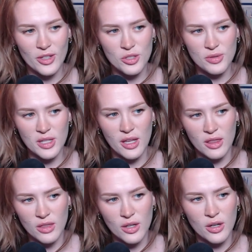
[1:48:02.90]
she was like,
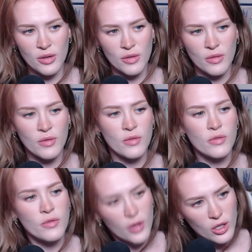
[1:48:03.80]
the
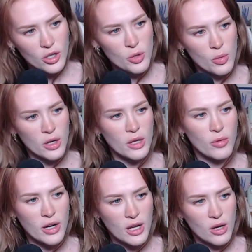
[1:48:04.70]
are you wanting
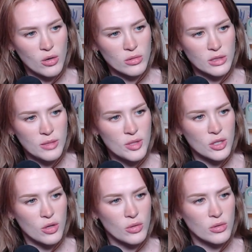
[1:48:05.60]
right now? Leave me
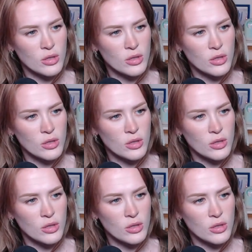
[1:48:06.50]
alone.